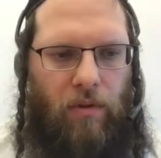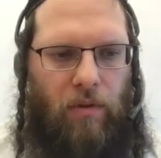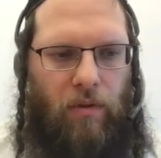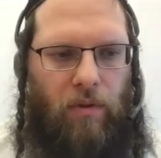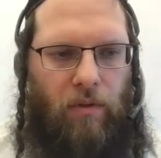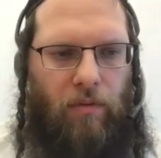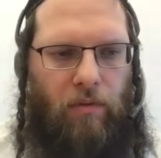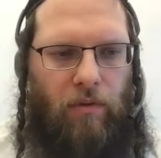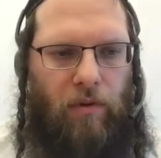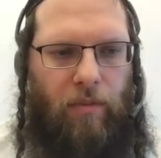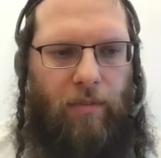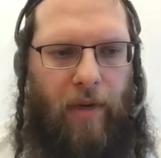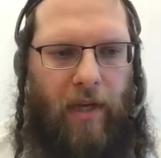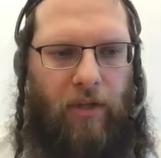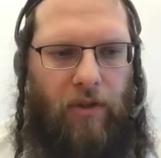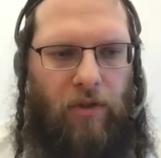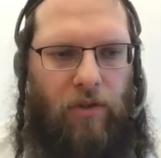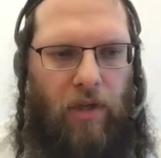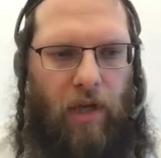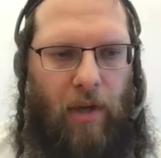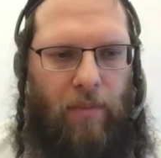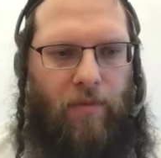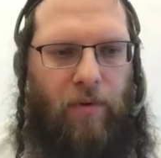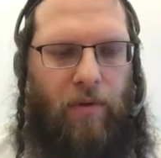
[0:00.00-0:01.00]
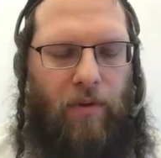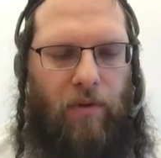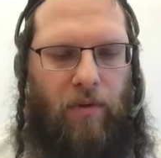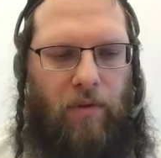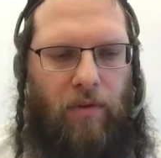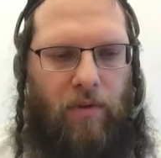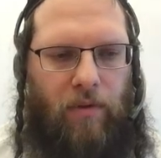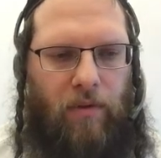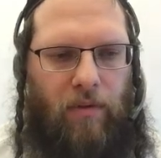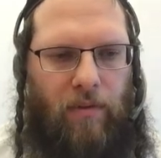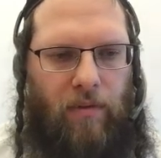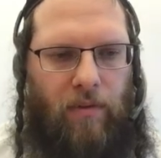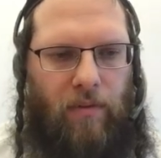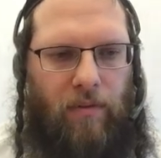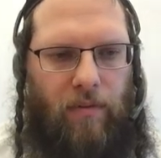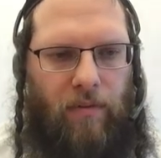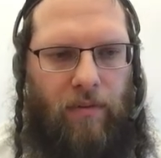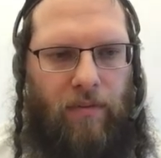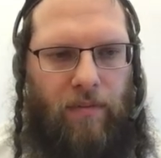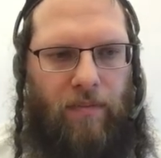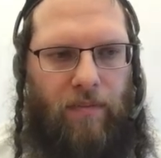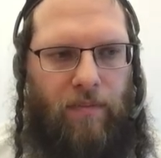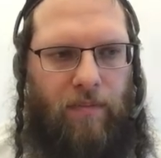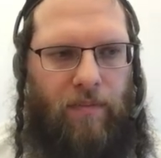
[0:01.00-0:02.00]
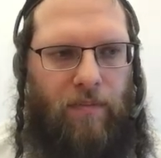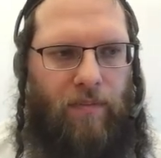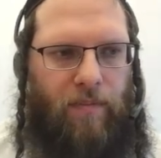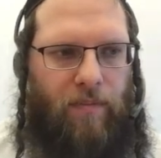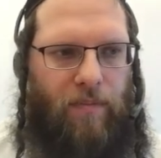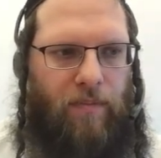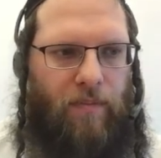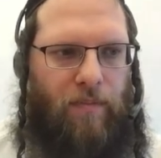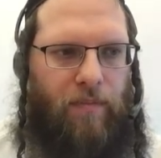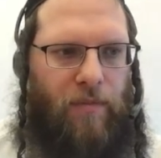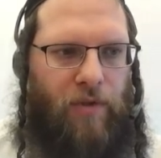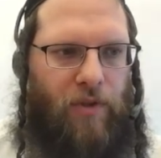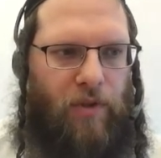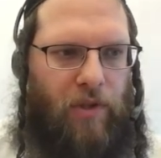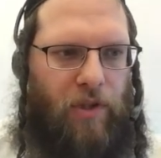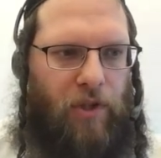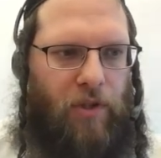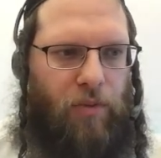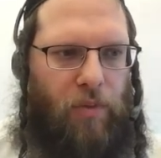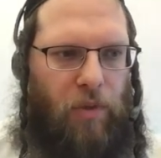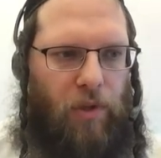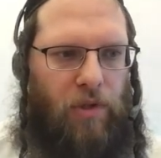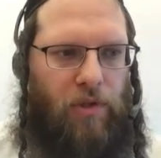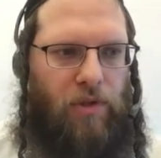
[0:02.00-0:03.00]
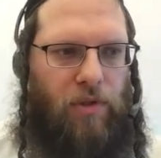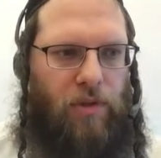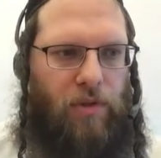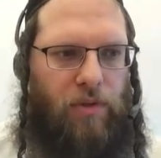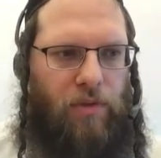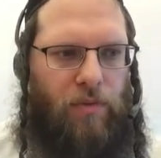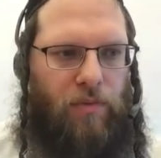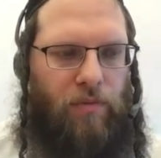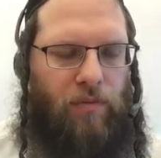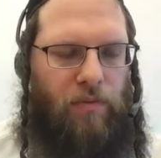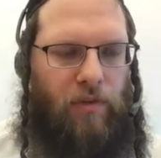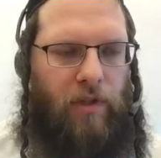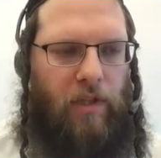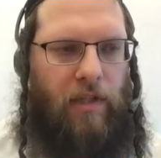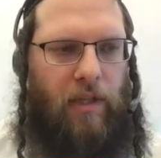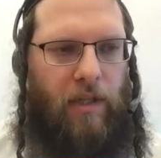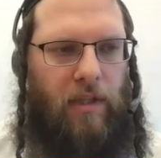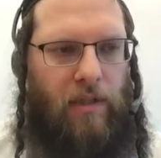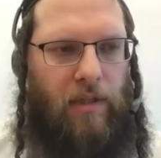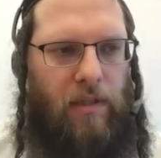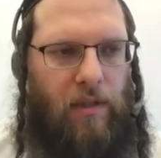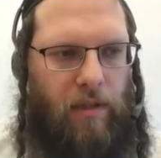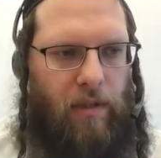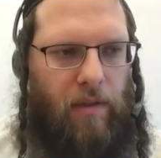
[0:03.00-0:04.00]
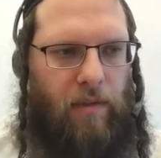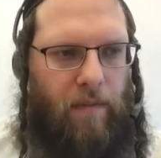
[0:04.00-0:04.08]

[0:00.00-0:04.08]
we're back to Capricorn. So this works really nicely.